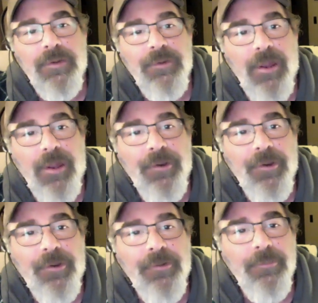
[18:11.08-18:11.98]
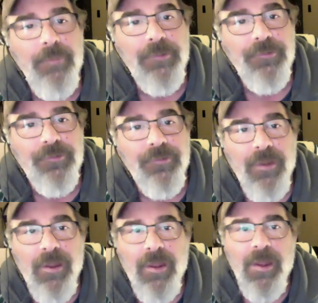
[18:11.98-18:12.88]
not another dimension,
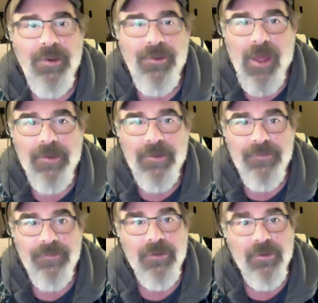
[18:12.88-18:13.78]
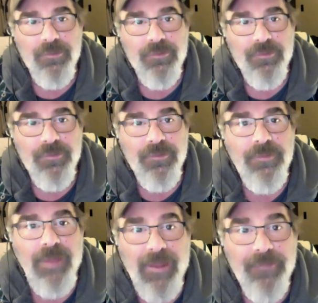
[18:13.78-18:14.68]
not in the illusion
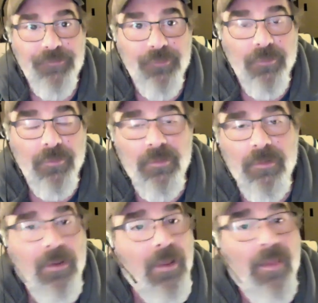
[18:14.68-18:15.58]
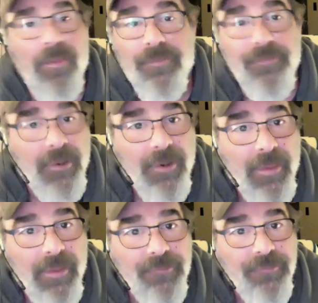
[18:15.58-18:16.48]
to astral. None of
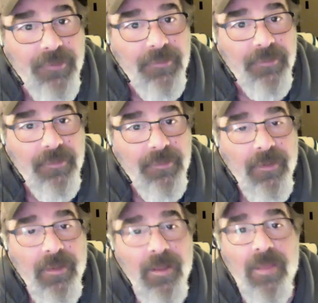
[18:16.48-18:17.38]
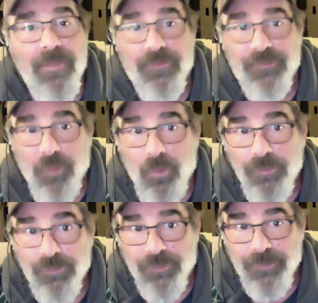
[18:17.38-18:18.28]
that shit. Their
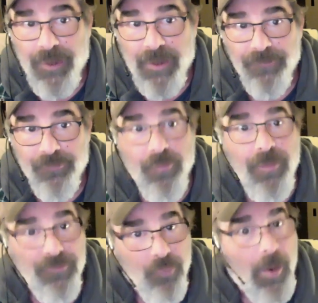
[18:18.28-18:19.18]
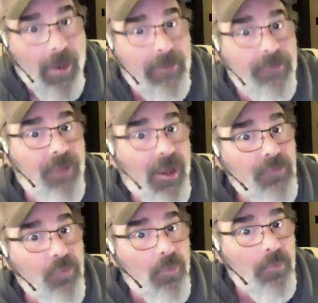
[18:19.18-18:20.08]
souls are in the astral. That's why I can talk
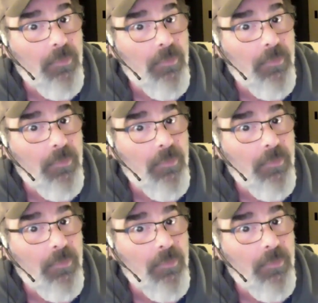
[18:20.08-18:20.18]
to them.